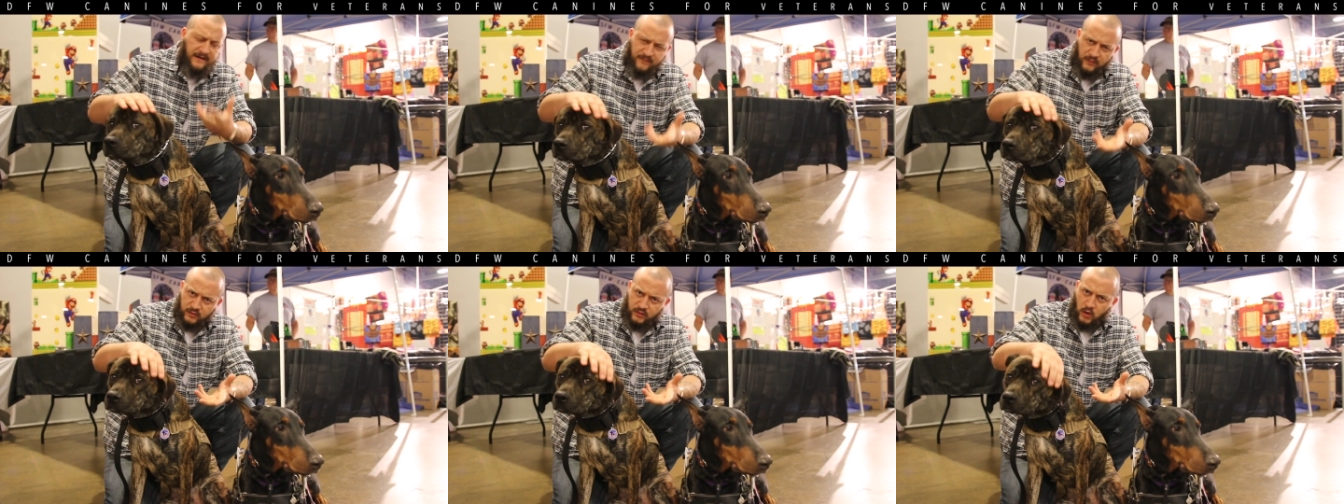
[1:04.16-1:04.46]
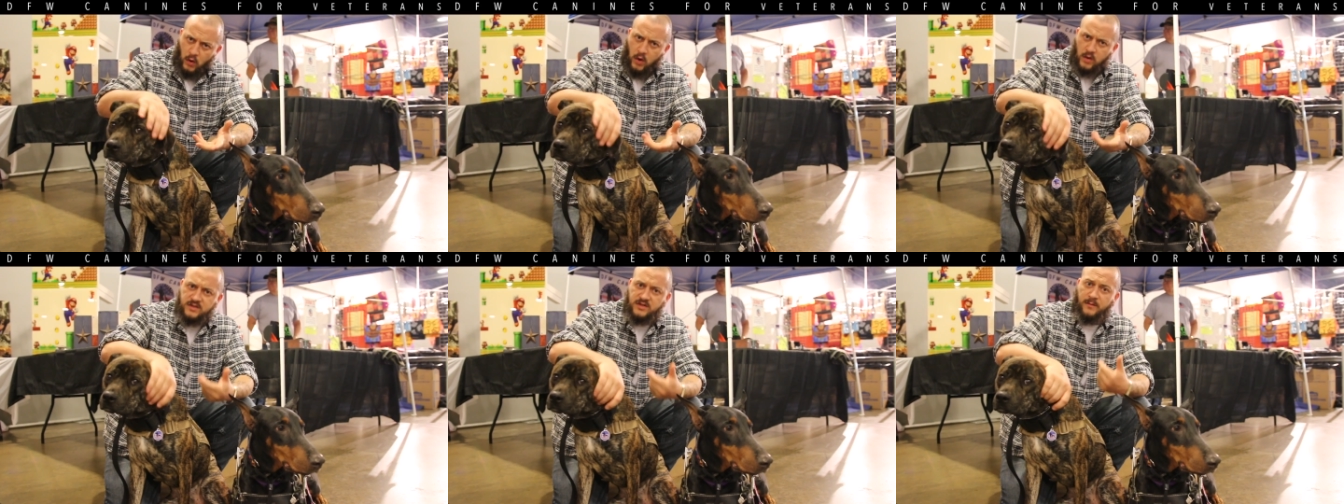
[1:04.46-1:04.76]
lot of our
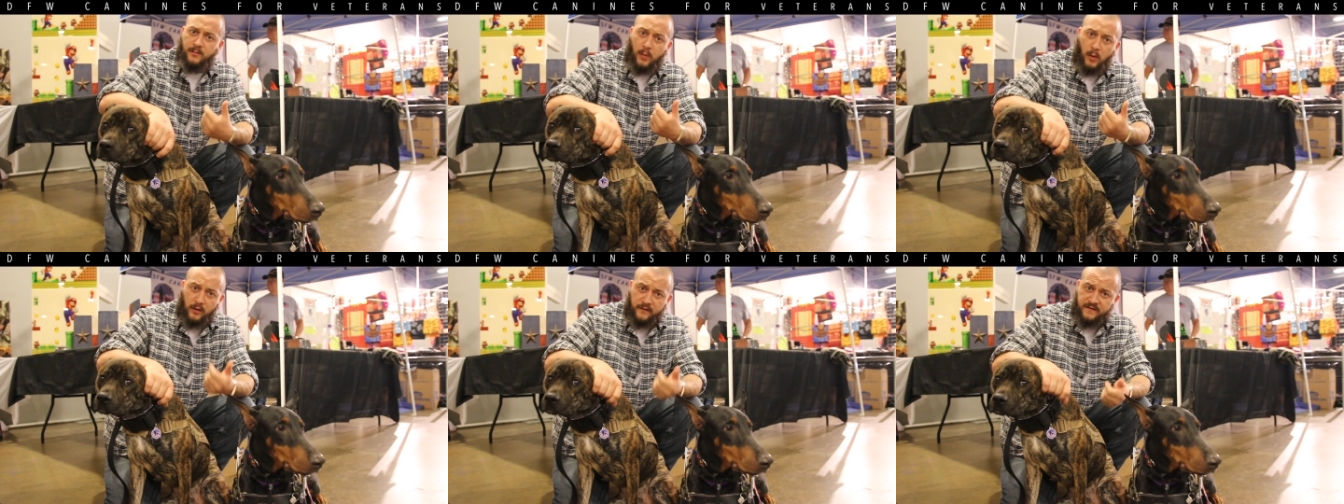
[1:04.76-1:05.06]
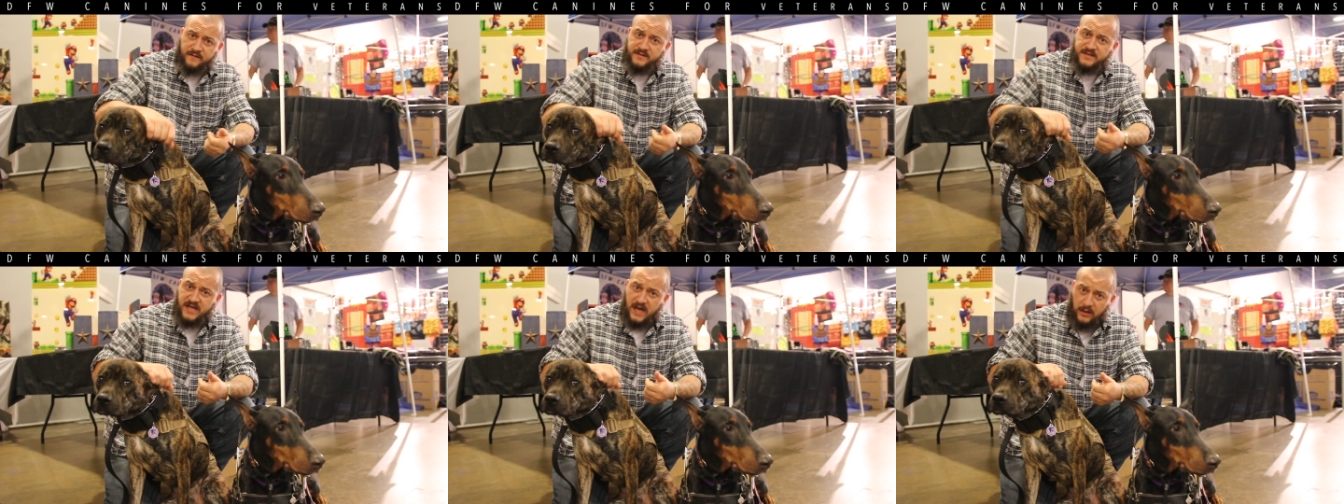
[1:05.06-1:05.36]
dogs are pulled
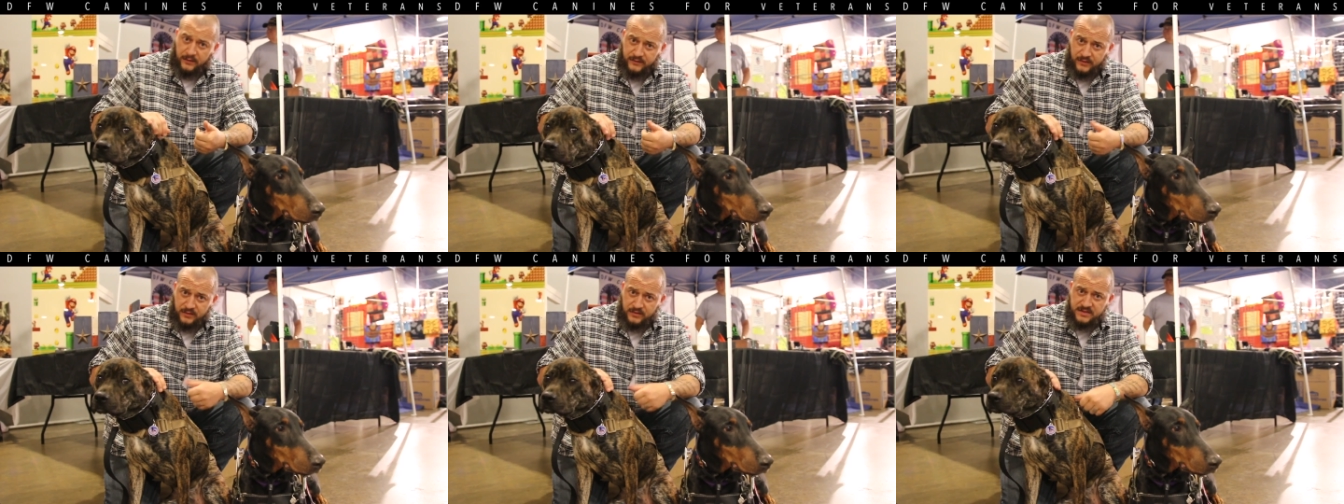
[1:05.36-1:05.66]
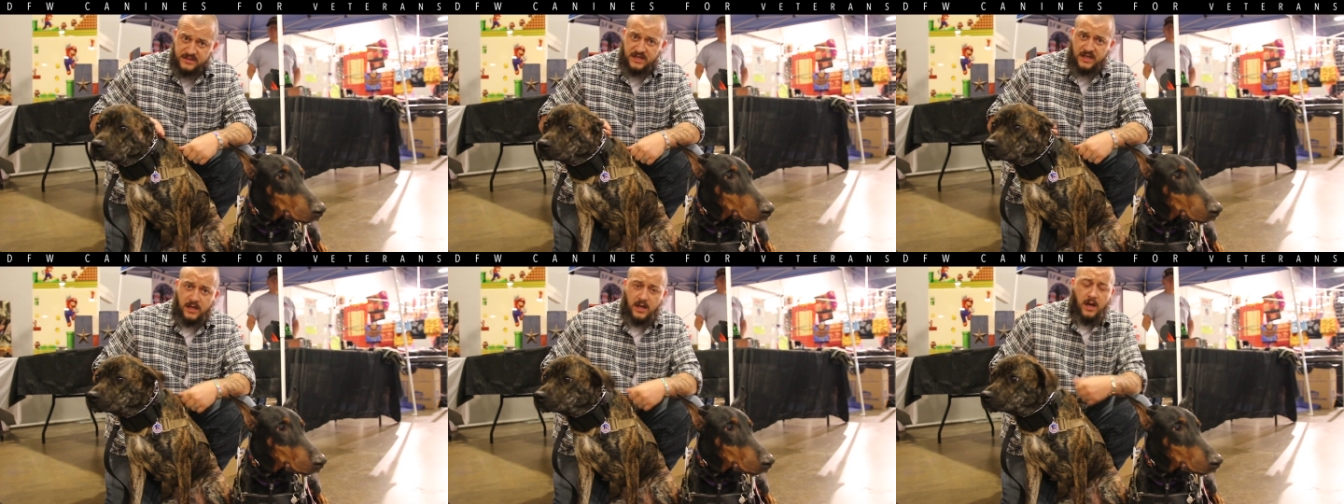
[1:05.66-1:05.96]
from
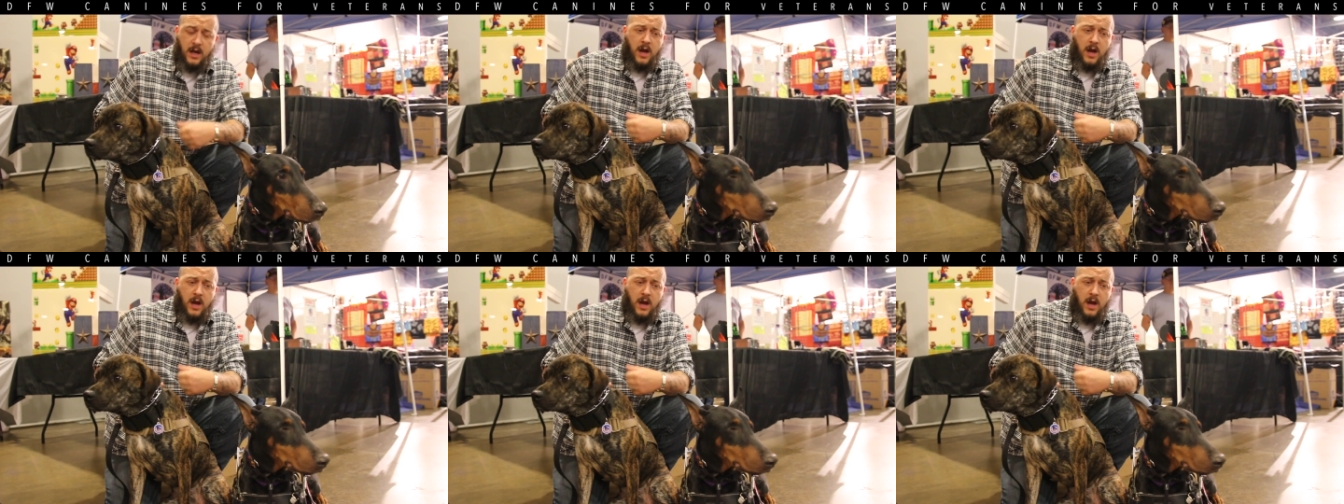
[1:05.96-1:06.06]
shelters.